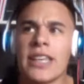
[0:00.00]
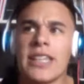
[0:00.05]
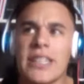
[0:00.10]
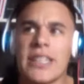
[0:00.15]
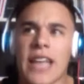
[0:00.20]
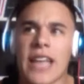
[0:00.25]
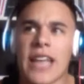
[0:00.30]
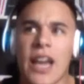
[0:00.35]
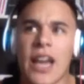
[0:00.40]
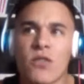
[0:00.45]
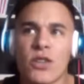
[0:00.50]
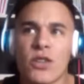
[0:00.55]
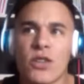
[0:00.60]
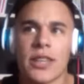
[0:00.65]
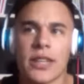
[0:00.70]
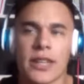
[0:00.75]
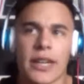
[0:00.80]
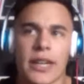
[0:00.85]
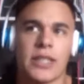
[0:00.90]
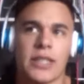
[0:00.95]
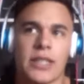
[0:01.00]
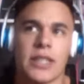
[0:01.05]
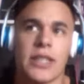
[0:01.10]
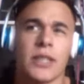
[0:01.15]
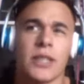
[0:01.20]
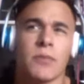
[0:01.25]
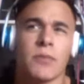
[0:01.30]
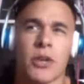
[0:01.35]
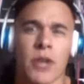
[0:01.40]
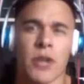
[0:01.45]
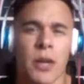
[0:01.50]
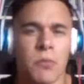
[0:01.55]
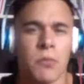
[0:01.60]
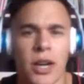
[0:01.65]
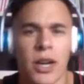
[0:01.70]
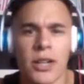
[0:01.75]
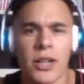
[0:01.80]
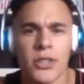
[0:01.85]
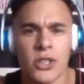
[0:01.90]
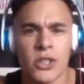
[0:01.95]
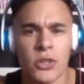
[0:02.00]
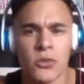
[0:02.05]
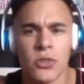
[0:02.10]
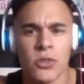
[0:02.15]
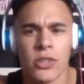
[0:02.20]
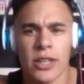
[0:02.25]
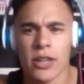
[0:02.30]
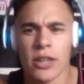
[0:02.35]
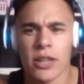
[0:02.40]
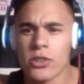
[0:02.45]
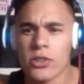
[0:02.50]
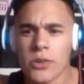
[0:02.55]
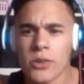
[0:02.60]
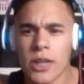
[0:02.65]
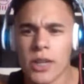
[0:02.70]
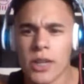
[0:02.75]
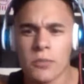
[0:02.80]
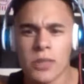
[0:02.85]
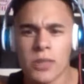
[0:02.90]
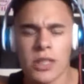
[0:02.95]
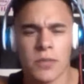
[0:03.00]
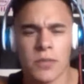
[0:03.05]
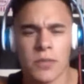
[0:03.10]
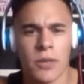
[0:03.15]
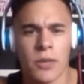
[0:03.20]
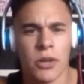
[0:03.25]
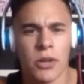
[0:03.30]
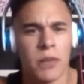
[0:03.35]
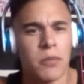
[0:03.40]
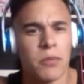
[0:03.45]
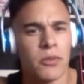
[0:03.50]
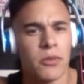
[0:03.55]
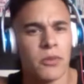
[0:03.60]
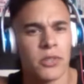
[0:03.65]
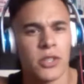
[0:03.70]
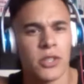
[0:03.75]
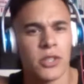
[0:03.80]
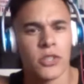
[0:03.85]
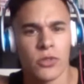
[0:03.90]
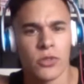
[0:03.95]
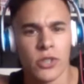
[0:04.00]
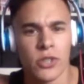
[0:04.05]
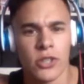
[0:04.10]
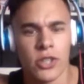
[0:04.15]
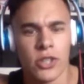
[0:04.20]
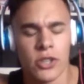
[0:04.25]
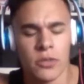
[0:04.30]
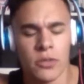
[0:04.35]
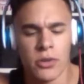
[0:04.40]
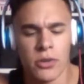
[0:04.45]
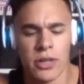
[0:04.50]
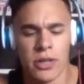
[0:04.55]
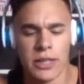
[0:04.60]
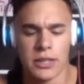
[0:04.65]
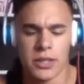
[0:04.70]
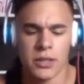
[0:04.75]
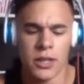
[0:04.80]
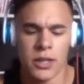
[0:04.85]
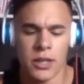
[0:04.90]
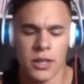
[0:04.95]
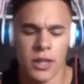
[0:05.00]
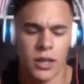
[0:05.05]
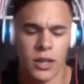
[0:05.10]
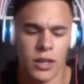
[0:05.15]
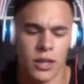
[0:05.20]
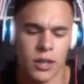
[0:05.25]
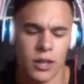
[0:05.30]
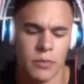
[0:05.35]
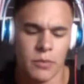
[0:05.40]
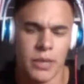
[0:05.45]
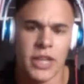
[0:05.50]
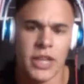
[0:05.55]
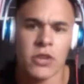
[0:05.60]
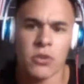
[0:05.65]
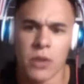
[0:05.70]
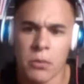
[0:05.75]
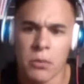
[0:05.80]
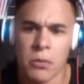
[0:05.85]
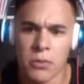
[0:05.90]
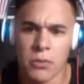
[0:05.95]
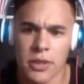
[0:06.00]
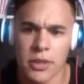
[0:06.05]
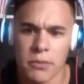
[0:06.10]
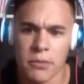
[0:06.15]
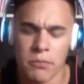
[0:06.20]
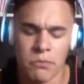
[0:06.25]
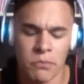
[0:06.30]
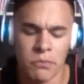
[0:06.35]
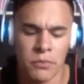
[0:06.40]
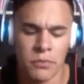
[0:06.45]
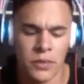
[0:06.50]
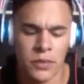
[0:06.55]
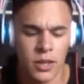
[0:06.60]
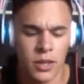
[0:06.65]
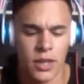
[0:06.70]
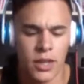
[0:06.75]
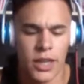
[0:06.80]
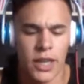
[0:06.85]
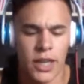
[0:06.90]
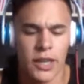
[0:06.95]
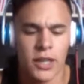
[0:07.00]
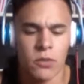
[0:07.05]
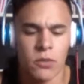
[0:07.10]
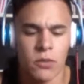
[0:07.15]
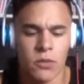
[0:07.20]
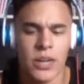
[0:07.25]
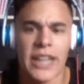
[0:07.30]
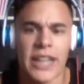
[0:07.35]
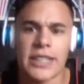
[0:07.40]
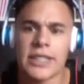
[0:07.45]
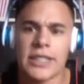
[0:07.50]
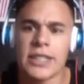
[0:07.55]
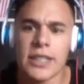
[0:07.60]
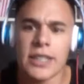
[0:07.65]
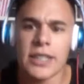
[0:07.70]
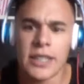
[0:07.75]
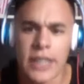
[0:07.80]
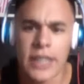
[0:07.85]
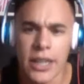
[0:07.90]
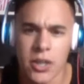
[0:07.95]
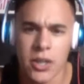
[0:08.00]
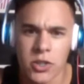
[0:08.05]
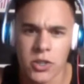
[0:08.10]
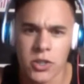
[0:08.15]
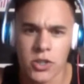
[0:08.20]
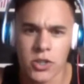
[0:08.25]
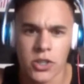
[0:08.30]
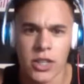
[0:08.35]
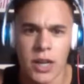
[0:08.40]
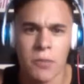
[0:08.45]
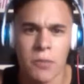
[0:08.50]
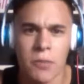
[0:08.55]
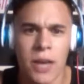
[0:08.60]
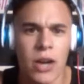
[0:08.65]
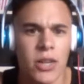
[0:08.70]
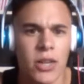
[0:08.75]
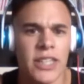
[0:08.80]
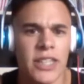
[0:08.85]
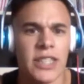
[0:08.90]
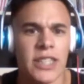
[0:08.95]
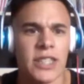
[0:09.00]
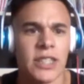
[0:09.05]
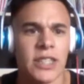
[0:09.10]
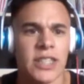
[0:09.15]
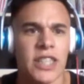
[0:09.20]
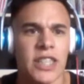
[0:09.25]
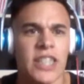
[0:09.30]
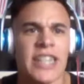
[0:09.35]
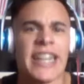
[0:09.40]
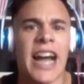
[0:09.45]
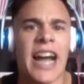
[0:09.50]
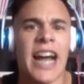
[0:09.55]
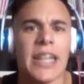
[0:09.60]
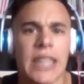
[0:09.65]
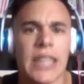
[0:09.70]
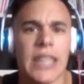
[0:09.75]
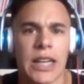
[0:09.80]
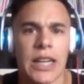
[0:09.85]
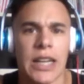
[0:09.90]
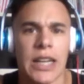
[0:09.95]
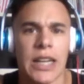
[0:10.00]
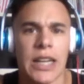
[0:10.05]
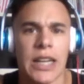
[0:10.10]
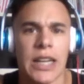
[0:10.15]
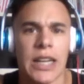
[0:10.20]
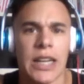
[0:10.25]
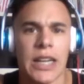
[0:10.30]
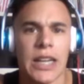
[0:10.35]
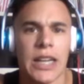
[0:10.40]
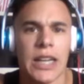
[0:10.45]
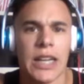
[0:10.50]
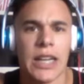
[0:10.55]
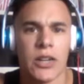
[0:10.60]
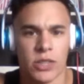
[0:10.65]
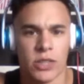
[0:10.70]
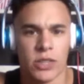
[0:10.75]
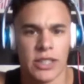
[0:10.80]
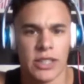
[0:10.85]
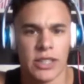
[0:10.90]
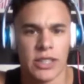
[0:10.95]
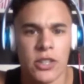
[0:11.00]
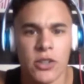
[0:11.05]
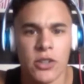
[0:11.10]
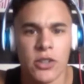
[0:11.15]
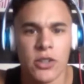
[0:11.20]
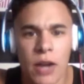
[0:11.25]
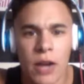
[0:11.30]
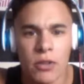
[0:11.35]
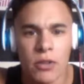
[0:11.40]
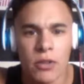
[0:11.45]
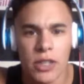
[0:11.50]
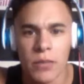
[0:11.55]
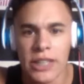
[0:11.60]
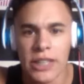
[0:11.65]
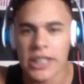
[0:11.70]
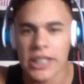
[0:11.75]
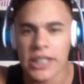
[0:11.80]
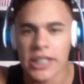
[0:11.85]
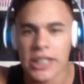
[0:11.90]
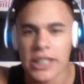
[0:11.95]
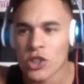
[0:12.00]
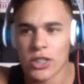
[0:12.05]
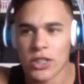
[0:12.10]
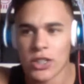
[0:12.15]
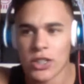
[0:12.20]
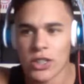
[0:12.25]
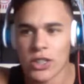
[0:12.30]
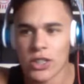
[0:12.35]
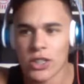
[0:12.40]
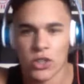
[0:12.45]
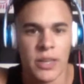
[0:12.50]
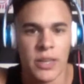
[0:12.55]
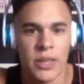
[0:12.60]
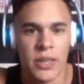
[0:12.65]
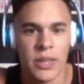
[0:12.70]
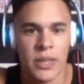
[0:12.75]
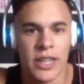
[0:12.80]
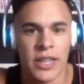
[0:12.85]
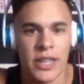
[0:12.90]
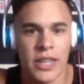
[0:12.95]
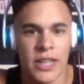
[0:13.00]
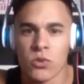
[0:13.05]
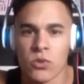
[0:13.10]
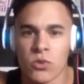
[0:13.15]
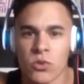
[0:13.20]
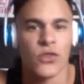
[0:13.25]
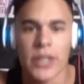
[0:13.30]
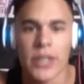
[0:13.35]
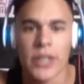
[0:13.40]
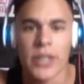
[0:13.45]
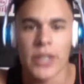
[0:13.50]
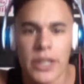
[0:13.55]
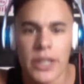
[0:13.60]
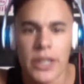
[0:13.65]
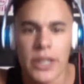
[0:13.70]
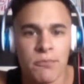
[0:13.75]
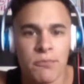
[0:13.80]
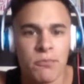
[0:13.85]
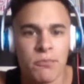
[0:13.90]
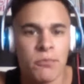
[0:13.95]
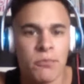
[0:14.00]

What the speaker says: everything that I see as my grandpa too, so that also helps because my grandpa was a drill sergeant in the Marines, and I grew up with him. And when I see this character come out and he's not caring about the casualties that are around him, like he just lost a crewmate that he was with for years.